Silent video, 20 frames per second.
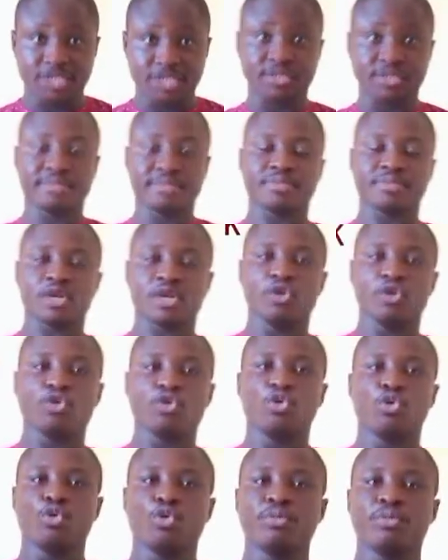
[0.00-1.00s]
battery,
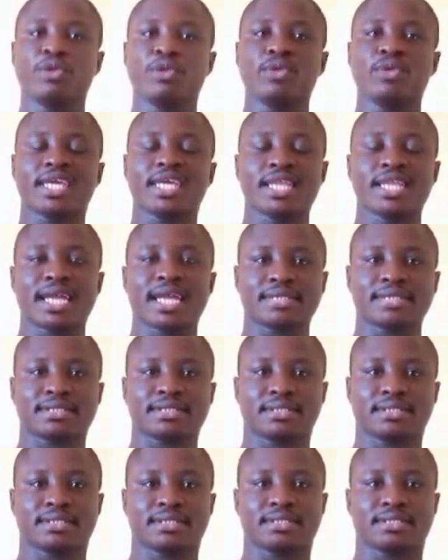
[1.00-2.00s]
we'll be looking at
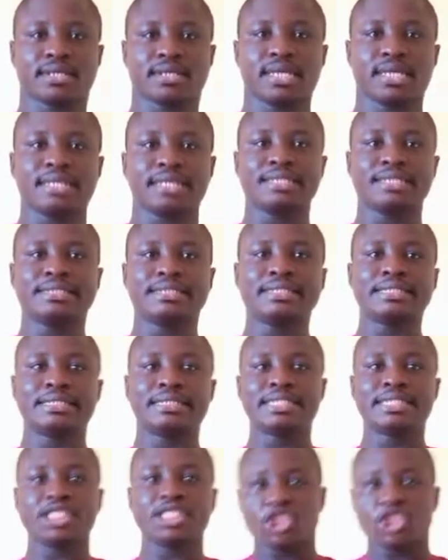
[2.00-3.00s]
the
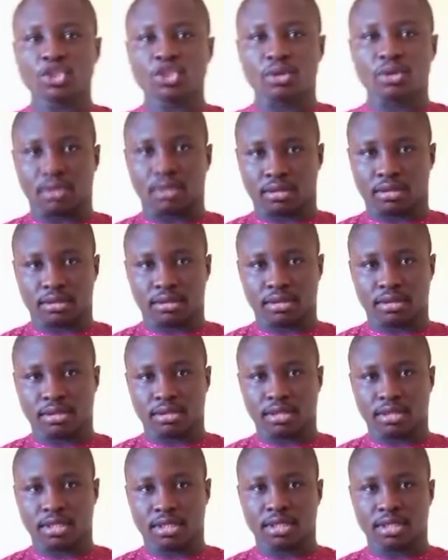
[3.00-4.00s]
distinction,
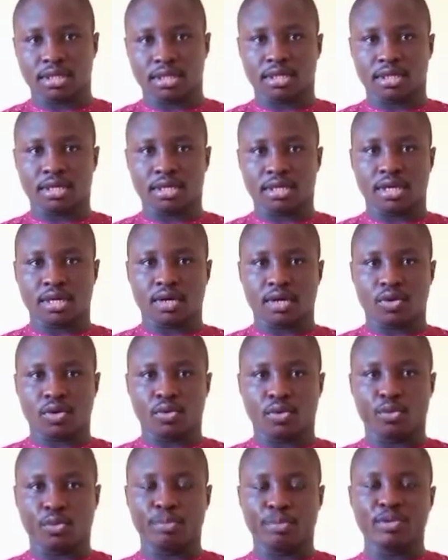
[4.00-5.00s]

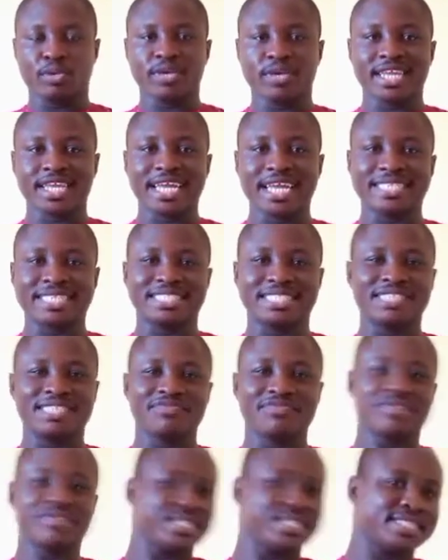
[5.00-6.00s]
we'll be looking at the
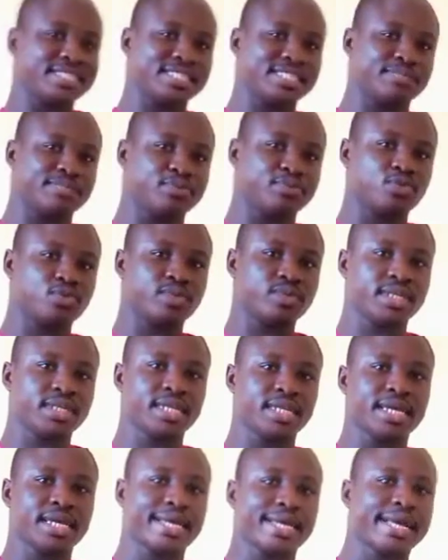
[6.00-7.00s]
differences
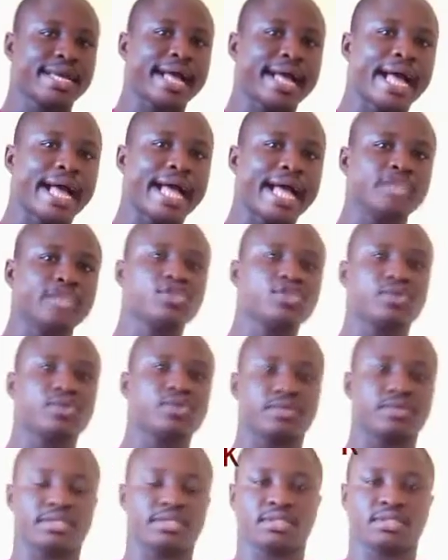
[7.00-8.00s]
between
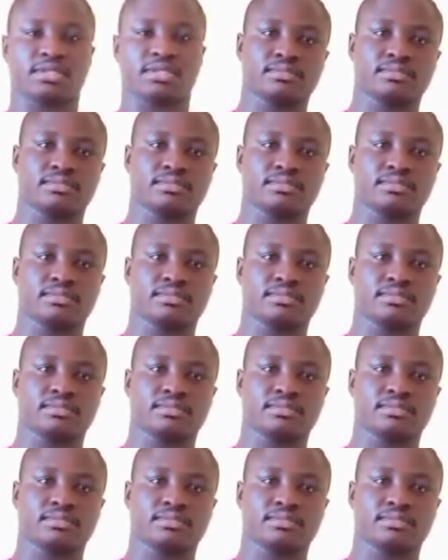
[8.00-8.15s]
assault